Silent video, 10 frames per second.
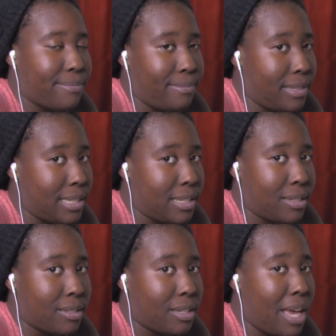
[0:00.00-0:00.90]
Listen,
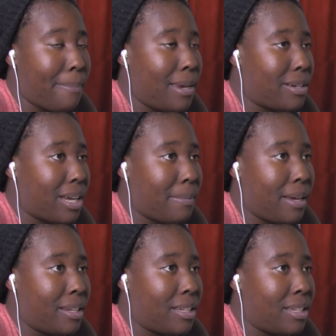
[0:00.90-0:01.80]
girl, I may talk
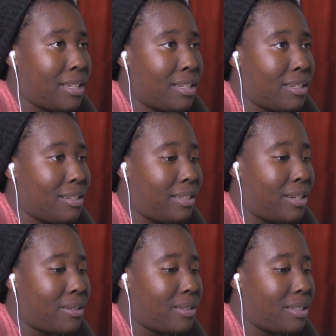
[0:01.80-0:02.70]
about it
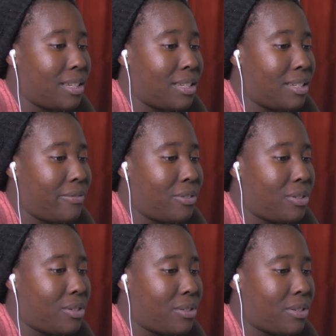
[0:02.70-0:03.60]
later in a
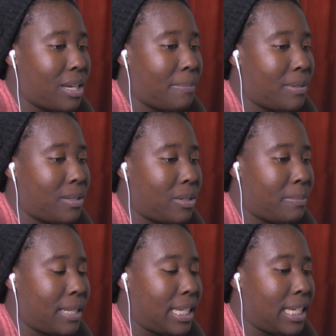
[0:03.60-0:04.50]
future episode,
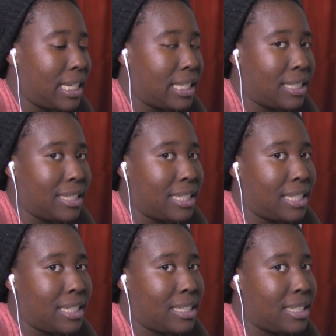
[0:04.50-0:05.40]
but like, listen,
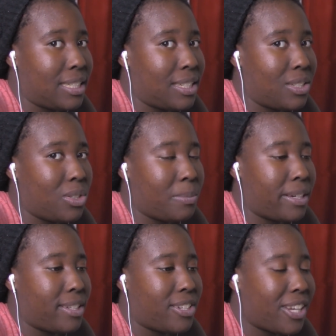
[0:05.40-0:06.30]
this is too
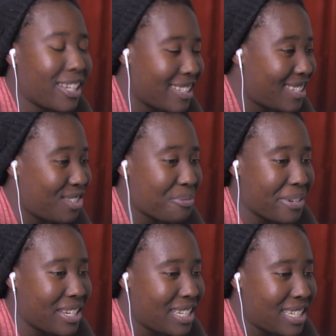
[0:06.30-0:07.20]
much. It's too
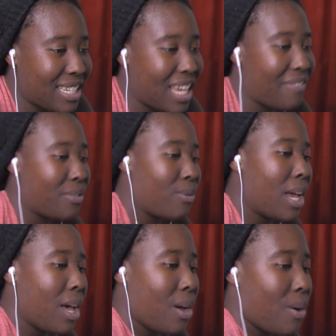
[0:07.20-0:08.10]
much. It's not even
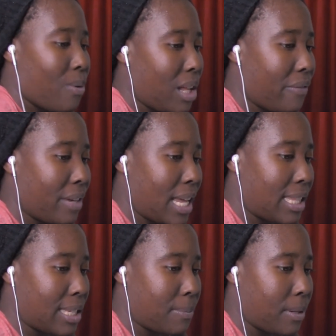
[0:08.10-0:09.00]
relevant at
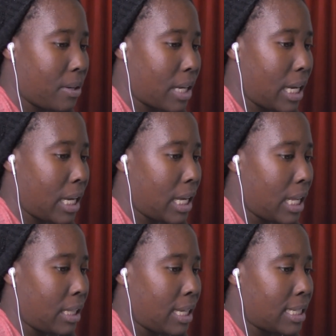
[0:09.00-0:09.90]
this point. Okay,
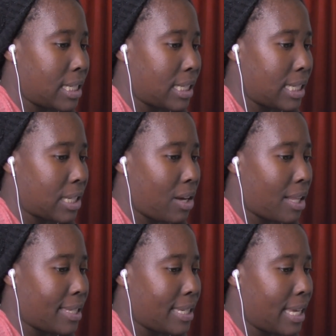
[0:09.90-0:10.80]
let's call
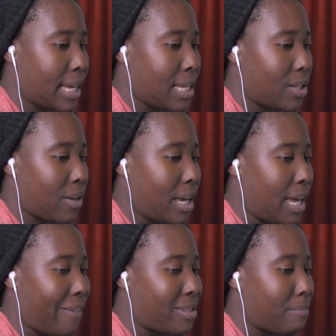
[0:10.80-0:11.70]
this a day, guys. Okay, I
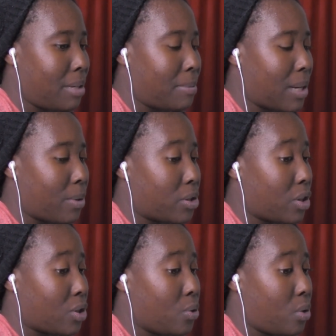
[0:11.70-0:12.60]
have some peeps I want to
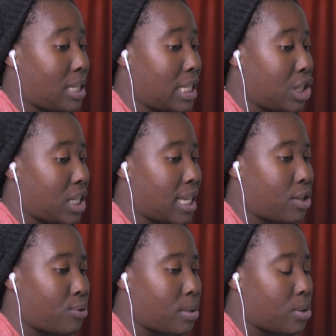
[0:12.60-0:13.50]
talk to in this
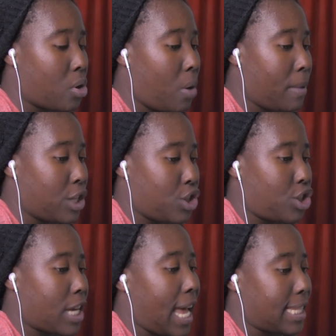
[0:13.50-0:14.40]
Chris Herman
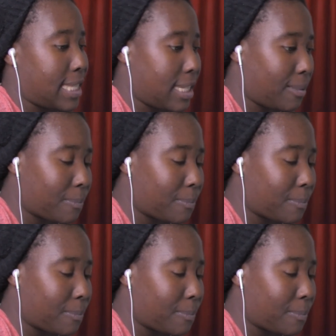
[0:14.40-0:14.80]
chat.